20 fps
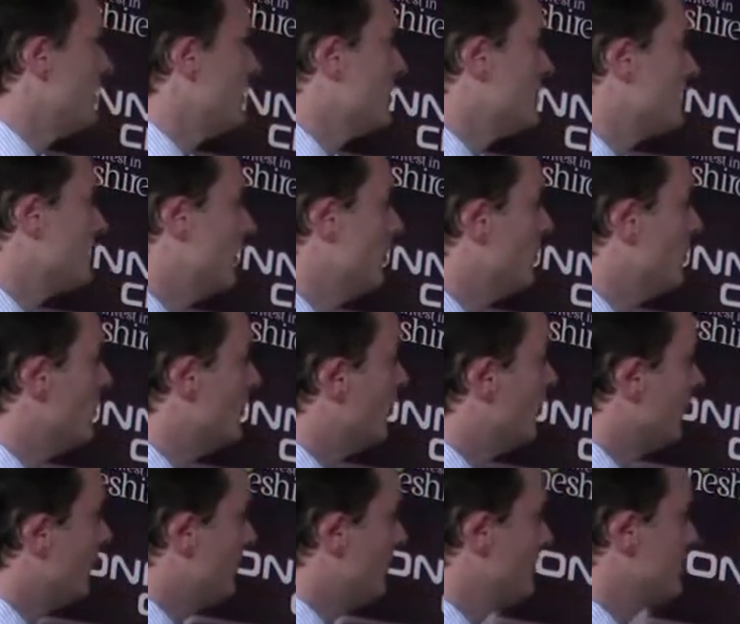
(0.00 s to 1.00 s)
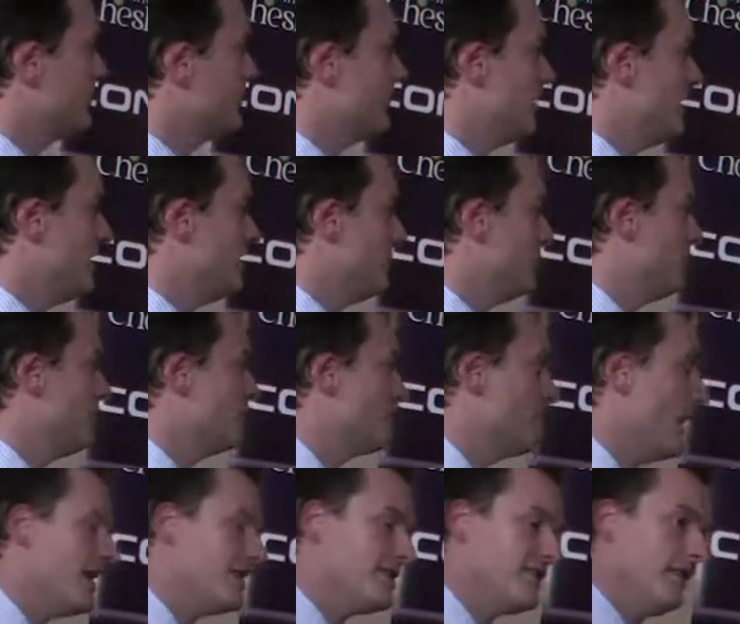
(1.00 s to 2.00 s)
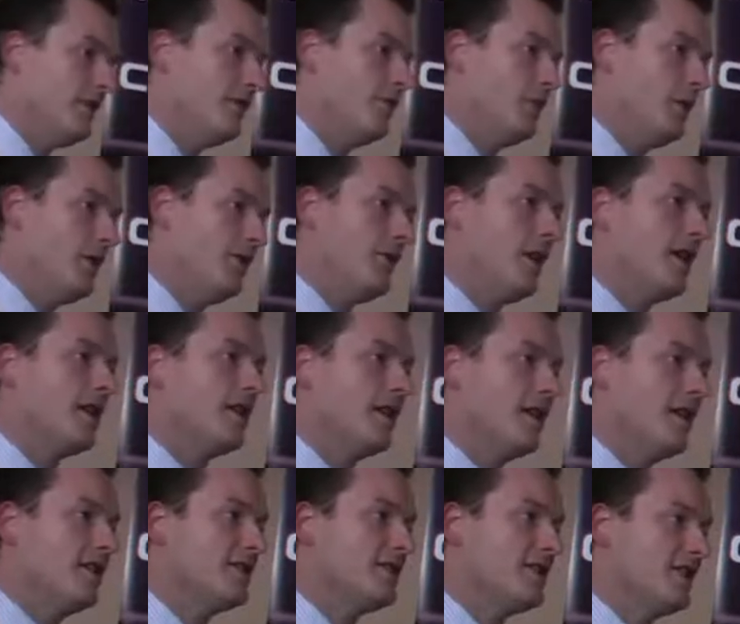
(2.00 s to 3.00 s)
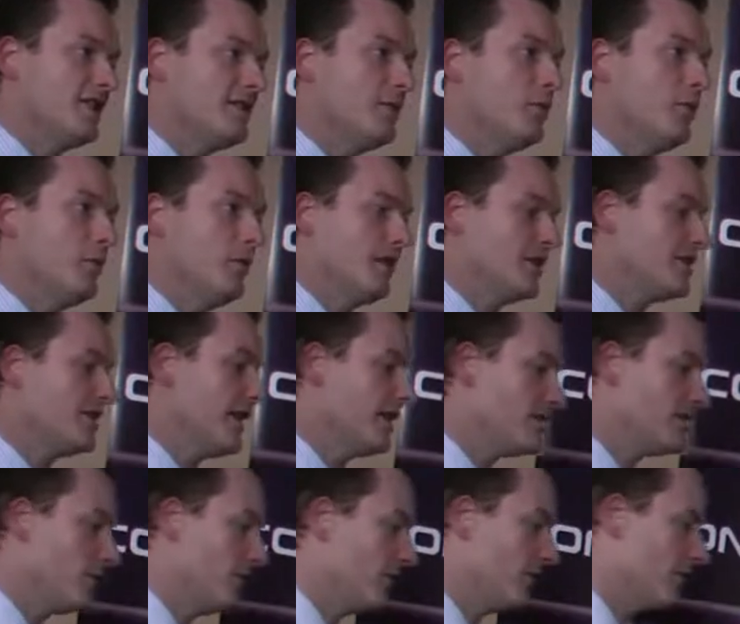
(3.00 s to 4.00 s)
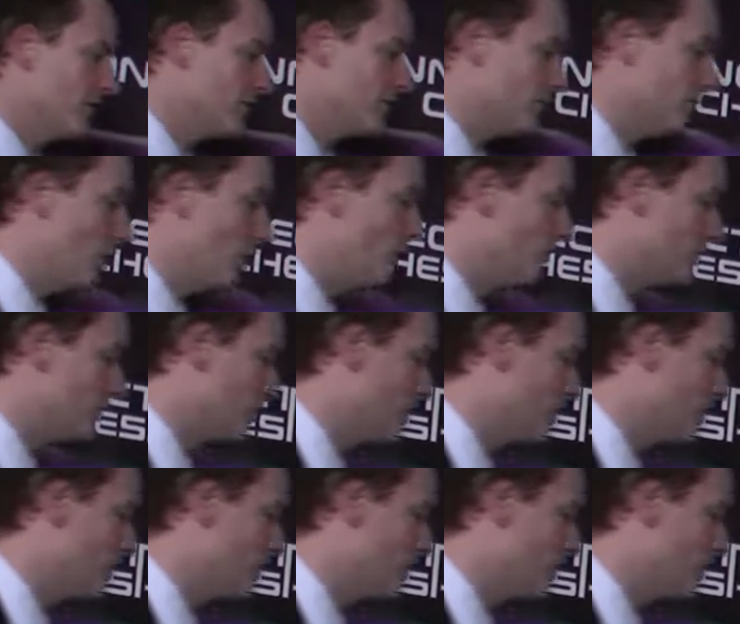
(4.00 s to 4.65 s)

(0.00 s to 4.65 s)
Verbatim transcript: So from a strategic perspective, we've recognised as the public sector, we've got a role to